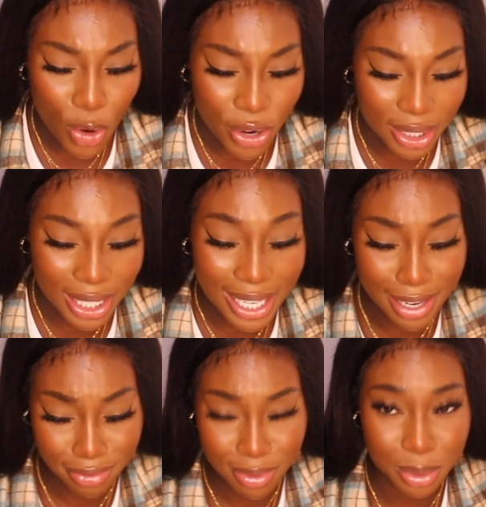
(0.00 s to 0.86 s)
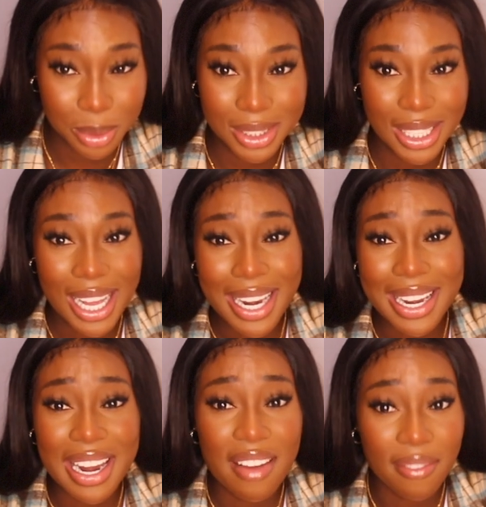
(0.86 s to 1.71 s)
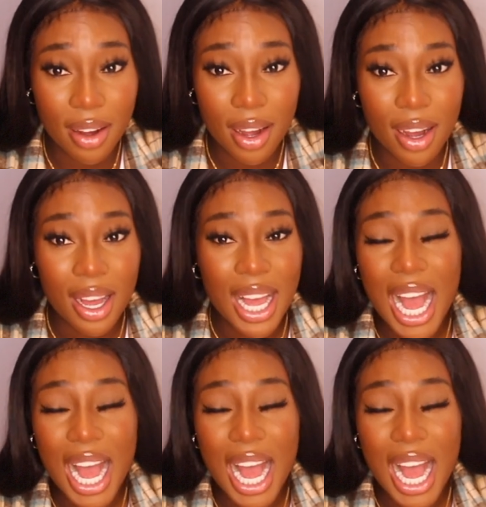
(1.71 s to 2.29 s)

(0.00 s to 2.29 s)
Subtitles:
on levels? Never.